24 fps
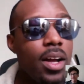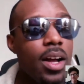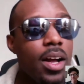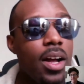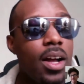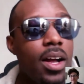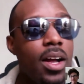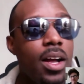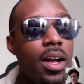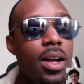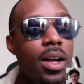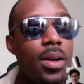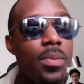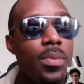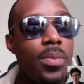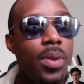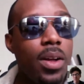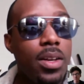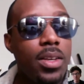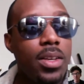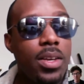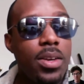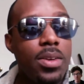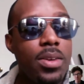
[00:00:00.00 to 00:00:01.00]
um,
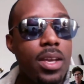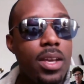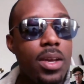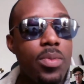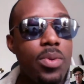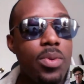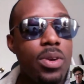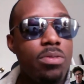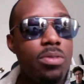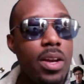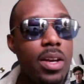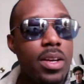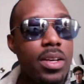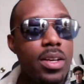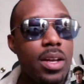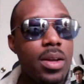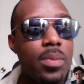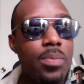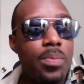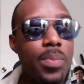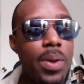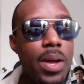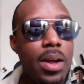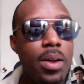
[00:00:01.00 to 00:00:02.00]
on Tuesday I want to write
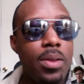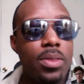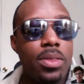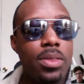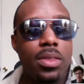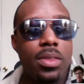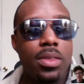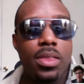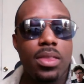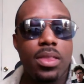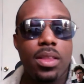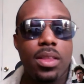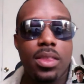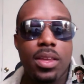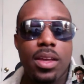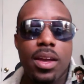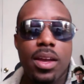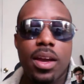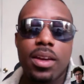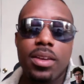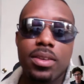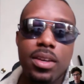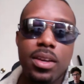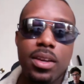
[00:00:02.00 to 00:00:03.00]
about the
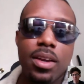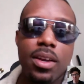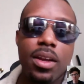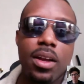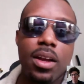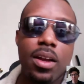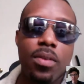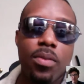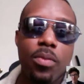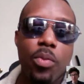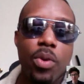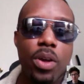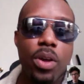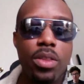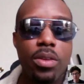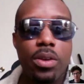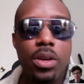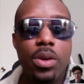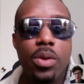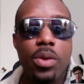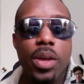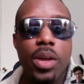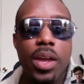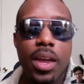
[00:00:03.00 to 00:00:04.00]
idea of whether
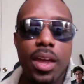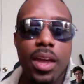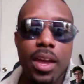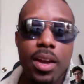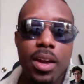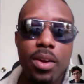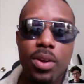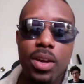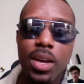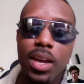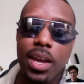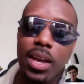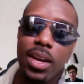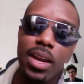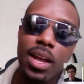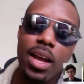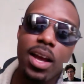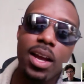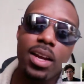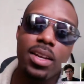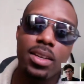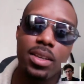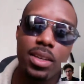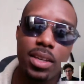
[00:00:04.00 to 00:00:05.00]
you can or
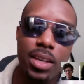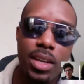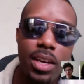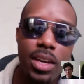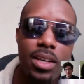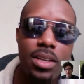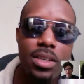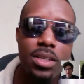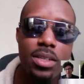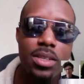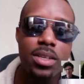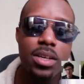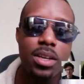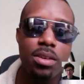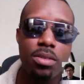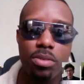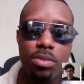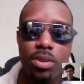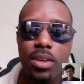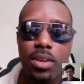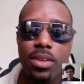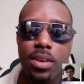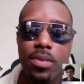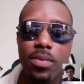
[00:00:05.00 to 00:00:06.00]
cannot teach
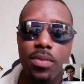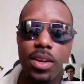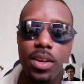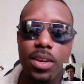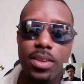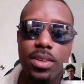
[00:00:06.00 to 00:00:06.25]
creativity.